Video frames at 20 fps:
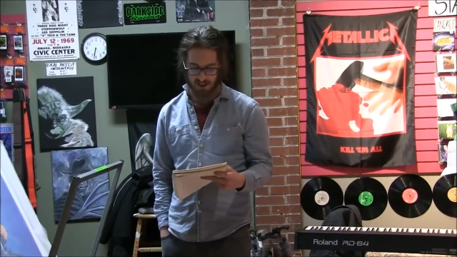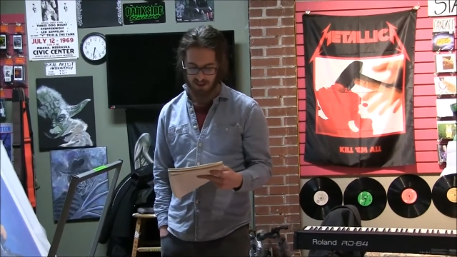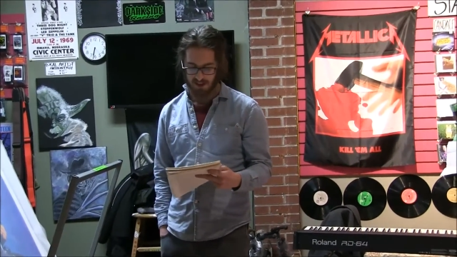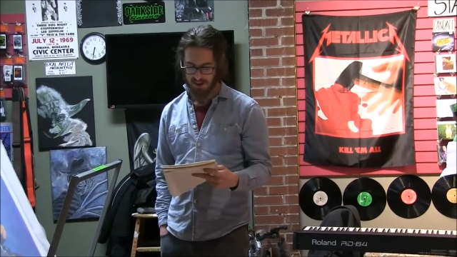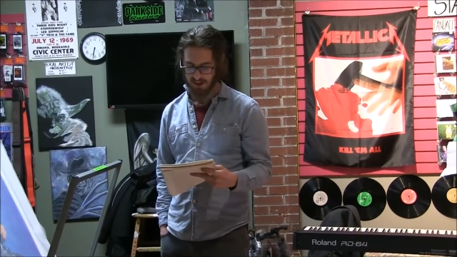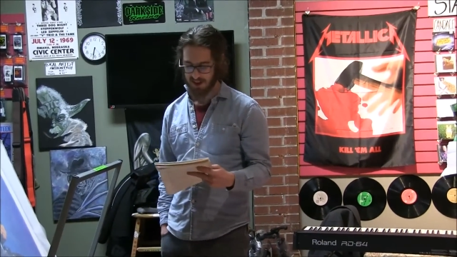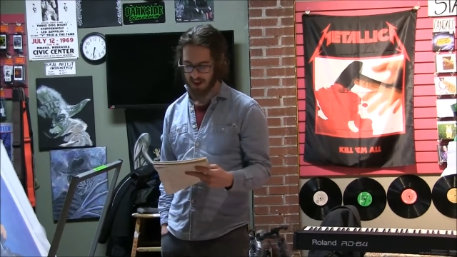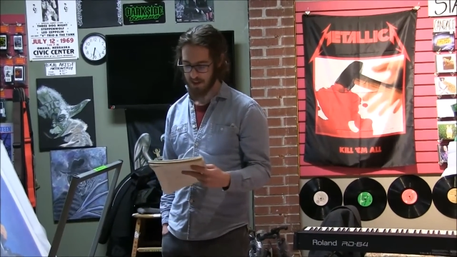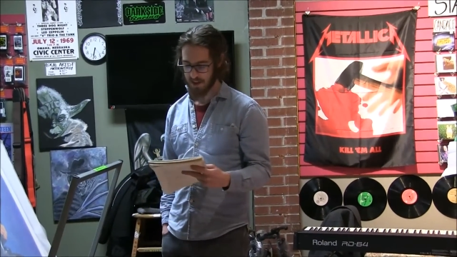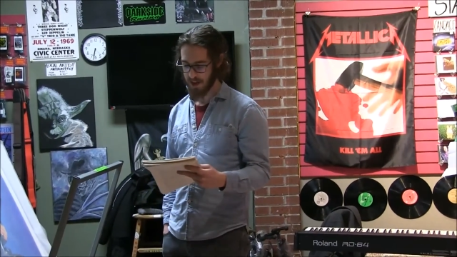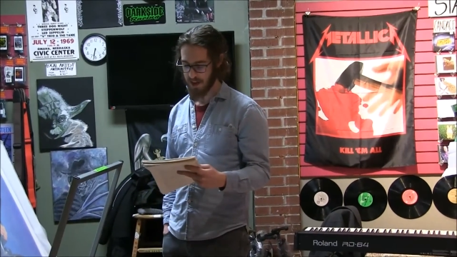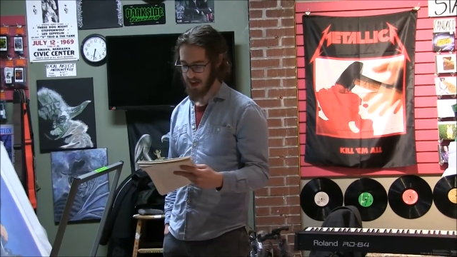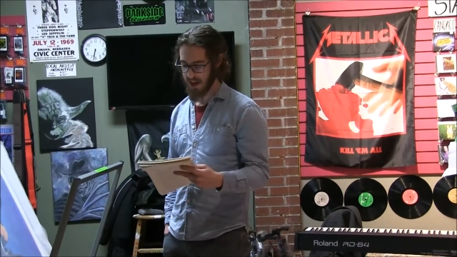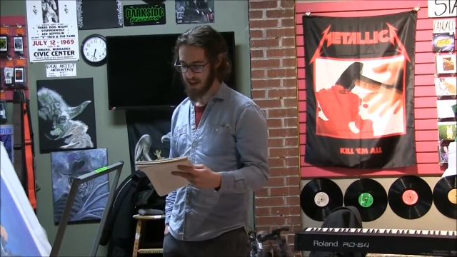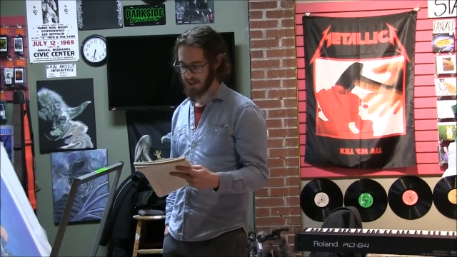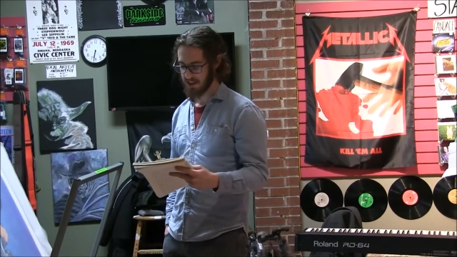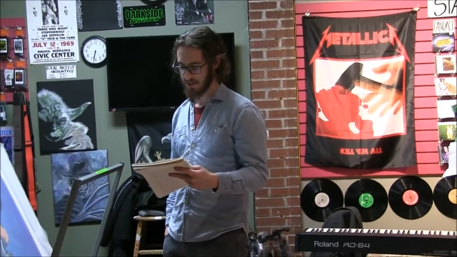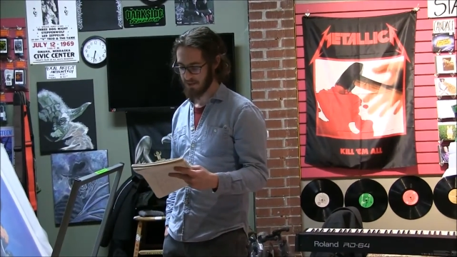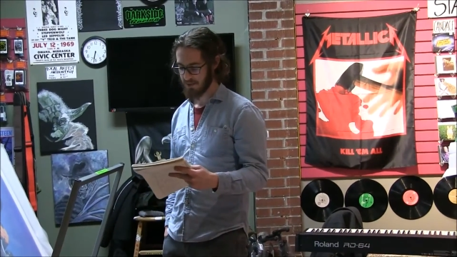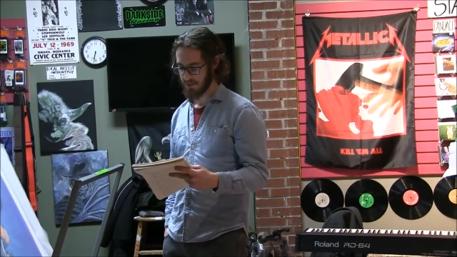stuck my head
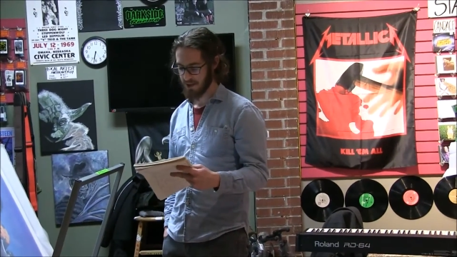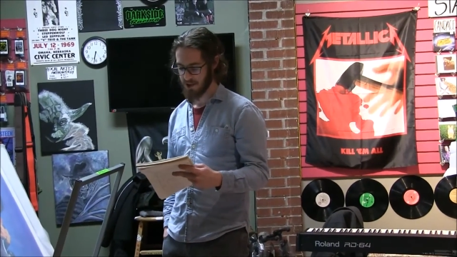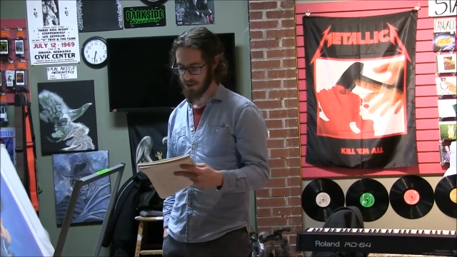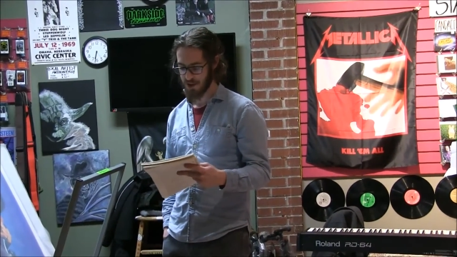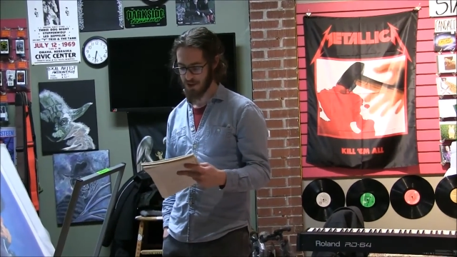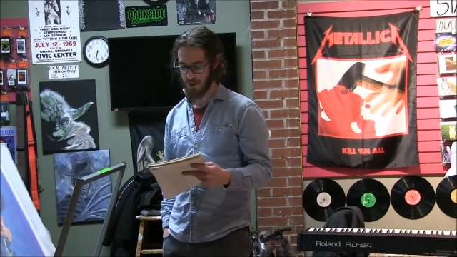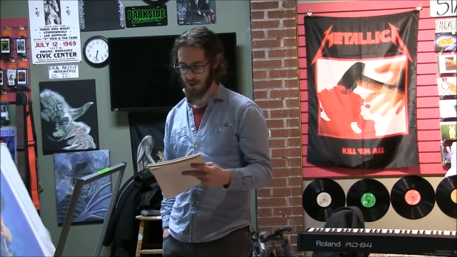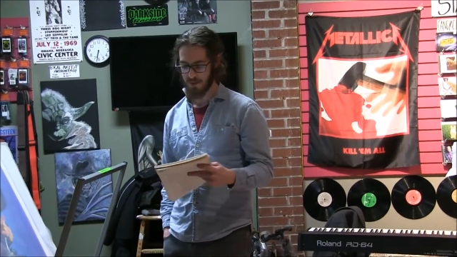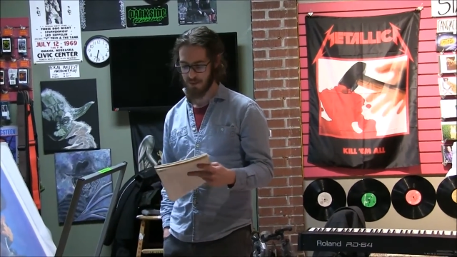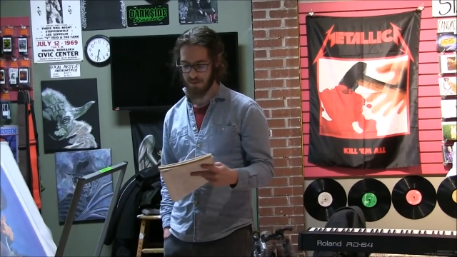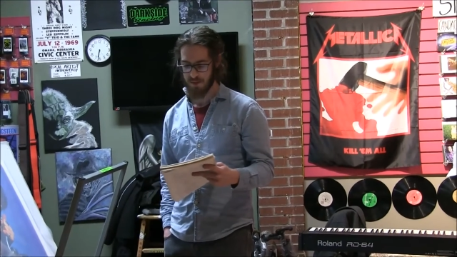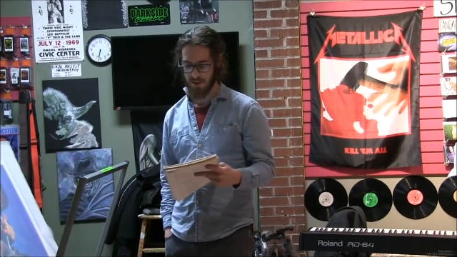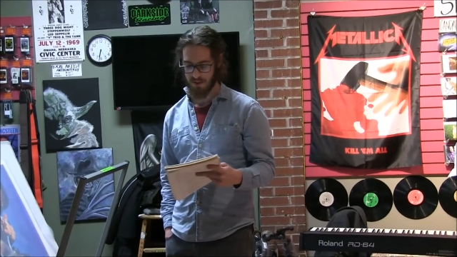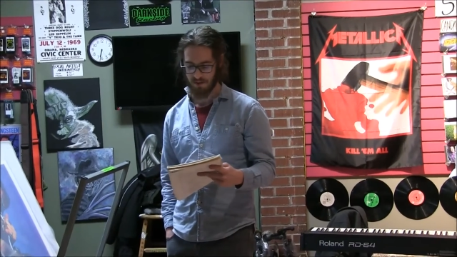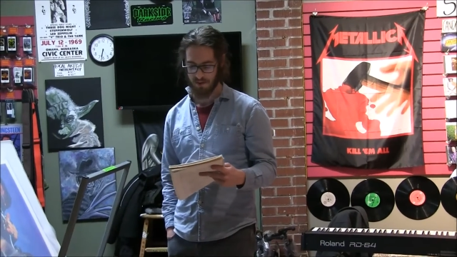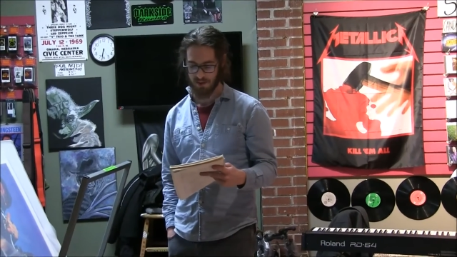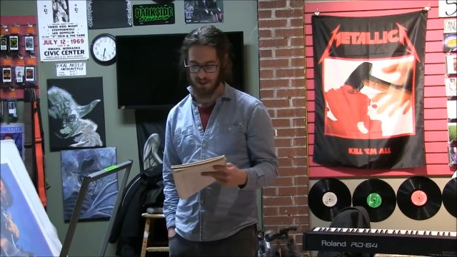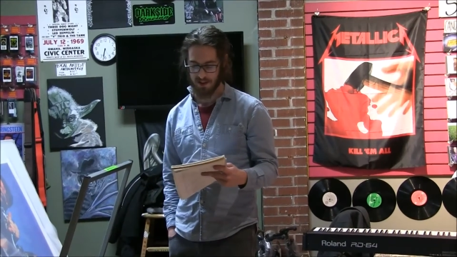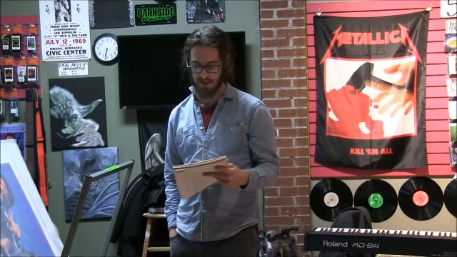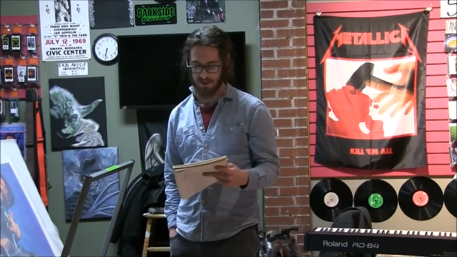in the frigid open meat
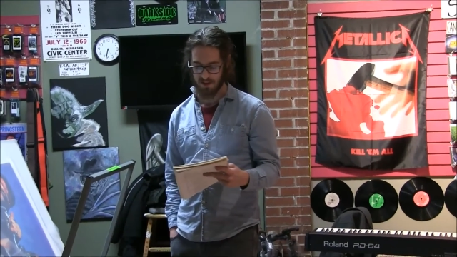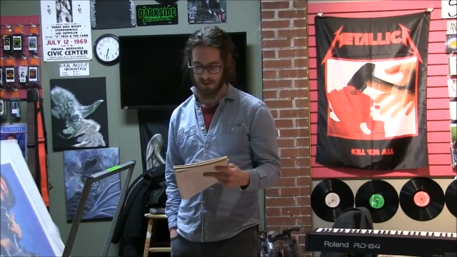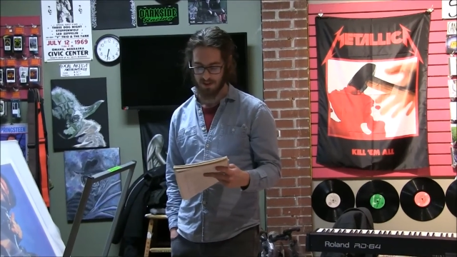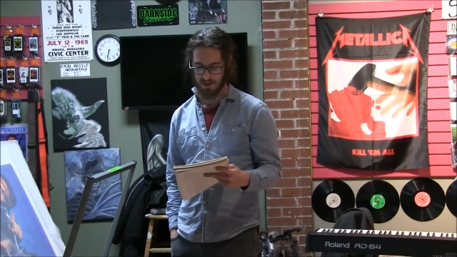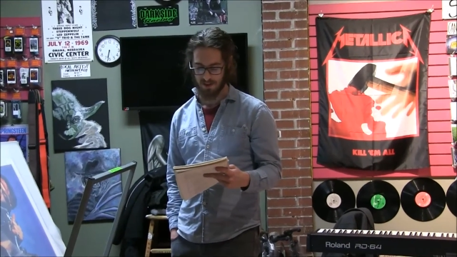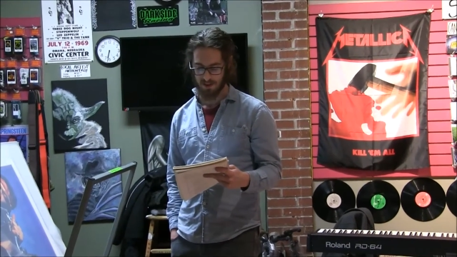freezer.